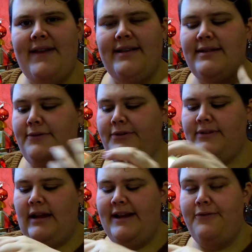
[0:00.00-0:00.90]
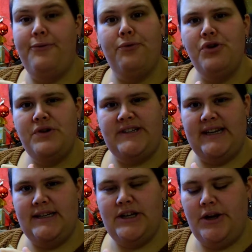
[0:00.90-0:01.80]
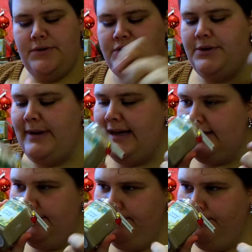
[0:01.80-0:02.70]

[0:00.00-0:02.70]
there's a slight fruity tone to it.